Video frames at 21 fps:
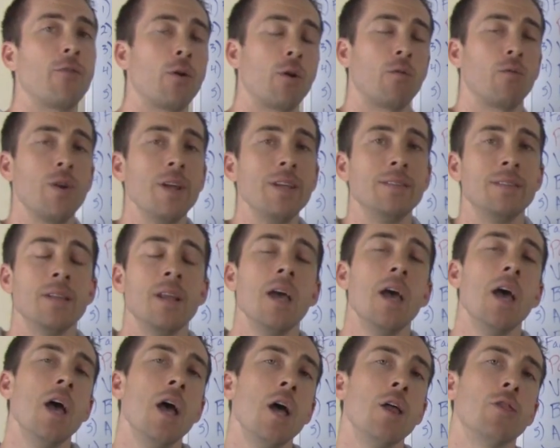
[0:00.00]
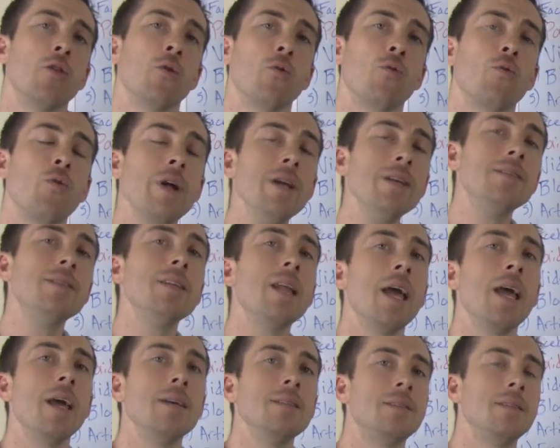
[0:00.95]
for a reason. The reason
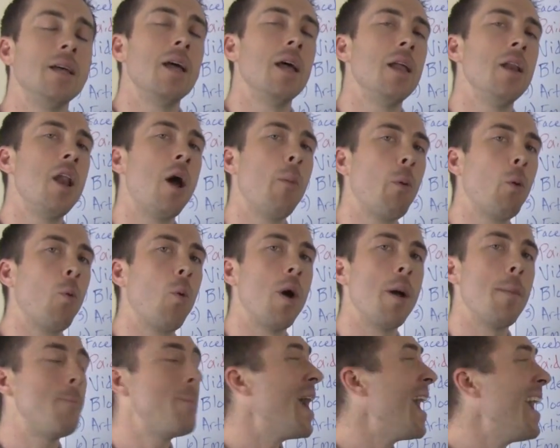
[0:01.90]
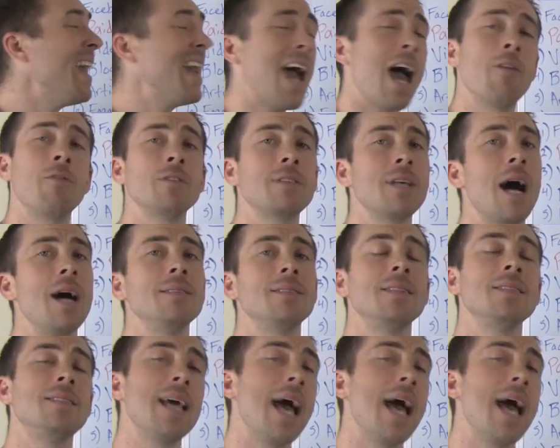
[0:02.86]
is, number one, paid advertising